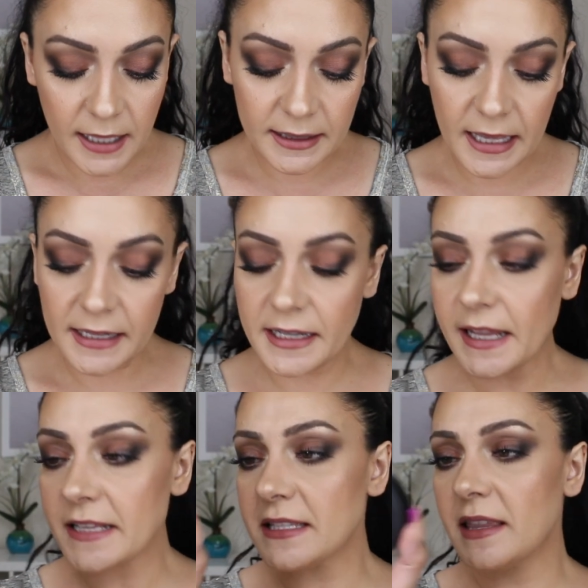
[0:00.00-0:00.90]
and that
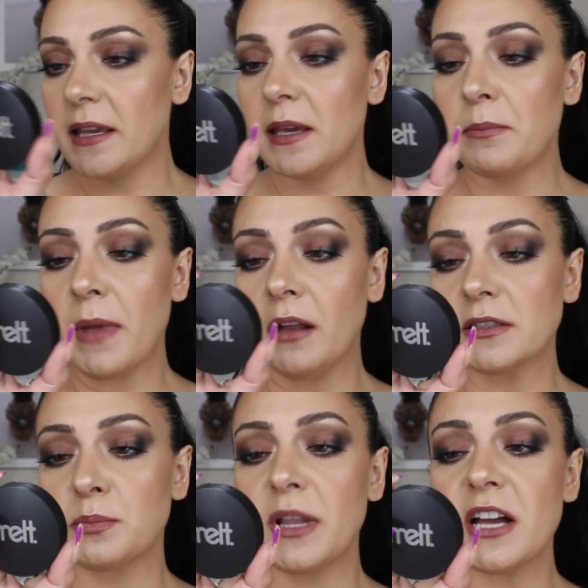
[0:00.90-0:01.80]
is the
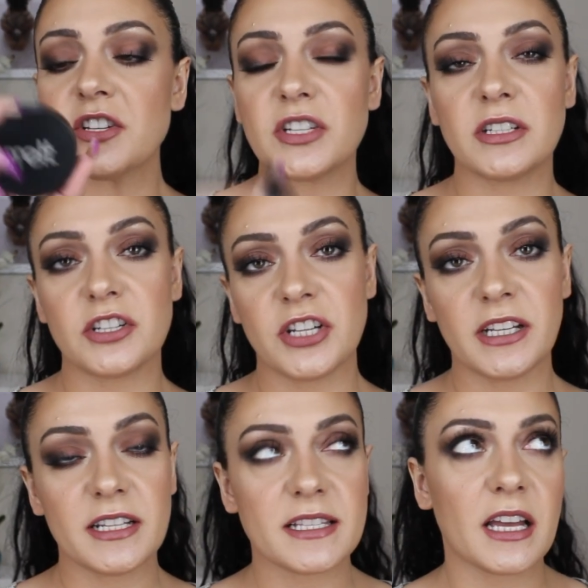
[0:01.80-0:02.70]
melt blush and the
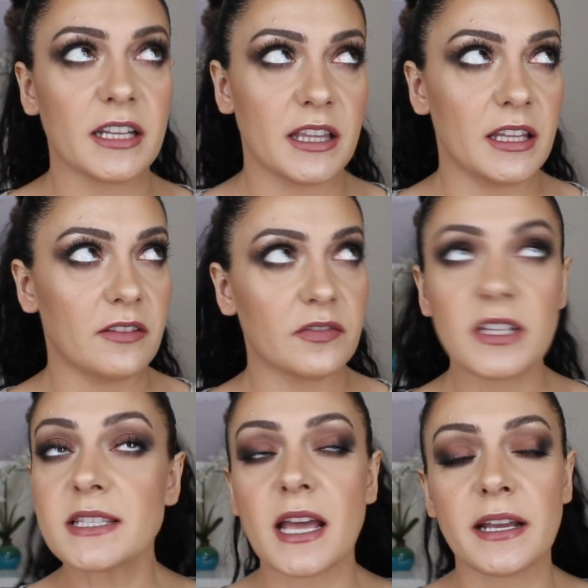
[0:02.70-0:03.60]
shade is honey thief
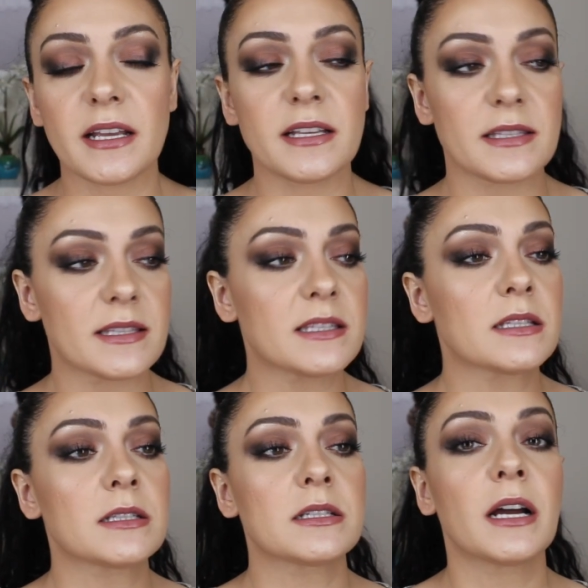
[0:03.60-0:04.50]
this guy is
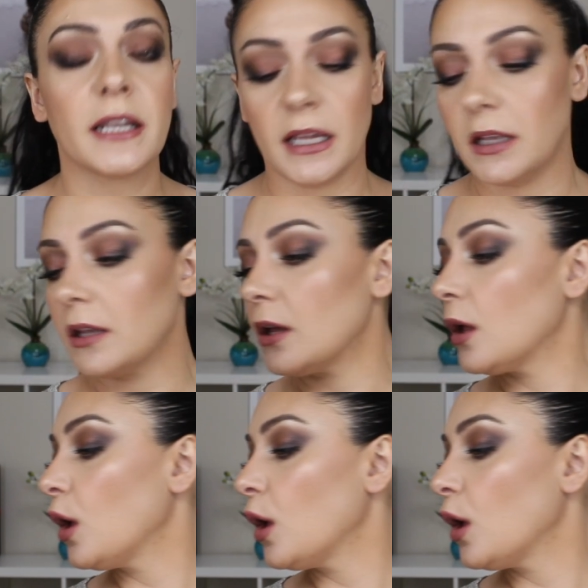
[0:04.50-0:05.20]
stunning